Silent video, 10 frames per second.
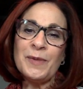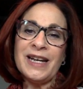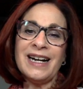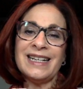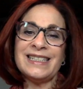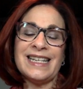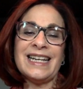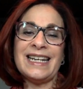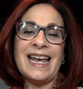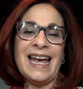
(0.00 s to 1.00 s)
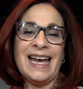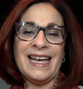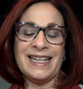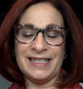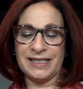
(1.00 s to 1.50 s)
behind it,
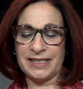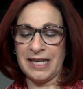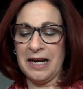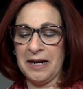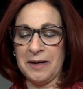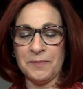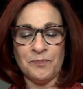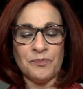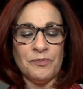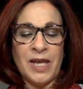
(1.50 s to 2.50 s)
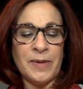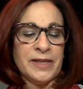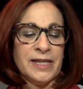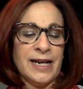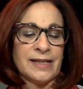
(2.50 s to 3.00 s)
and maybe
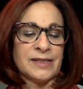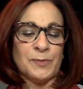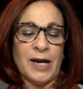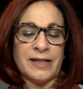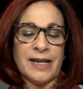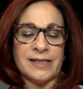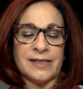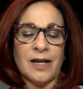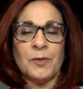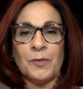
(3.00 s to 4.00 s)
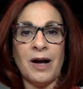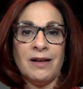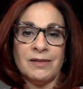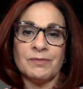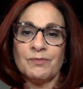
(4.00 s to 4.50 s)
in the next podcast
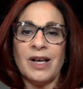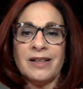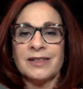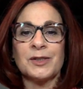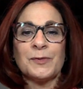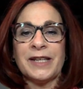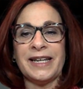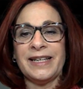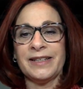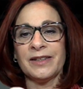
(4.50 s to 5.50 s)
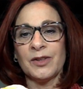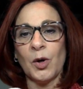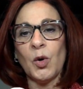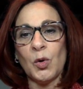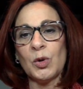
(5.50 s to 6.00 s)
I'll explain
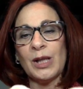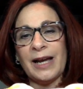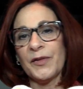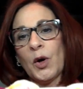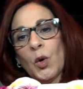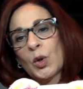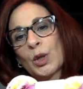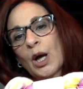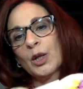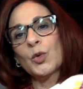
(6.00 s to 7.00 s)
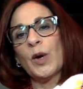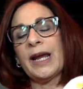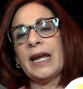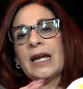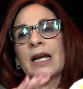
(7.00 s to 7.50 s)
how the whole
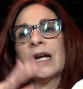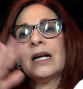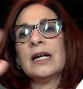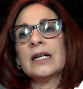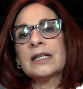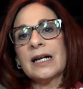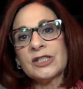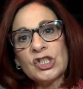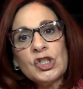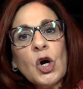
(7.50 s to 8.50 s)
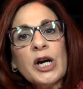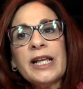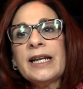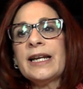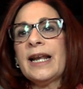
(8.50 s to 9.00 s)
colorway got
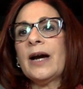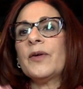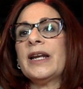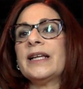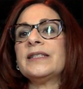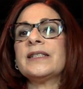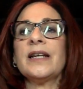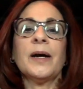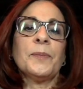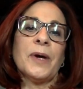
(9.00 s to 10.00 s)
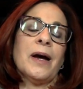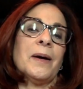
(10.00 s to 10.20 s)
started and how it ended up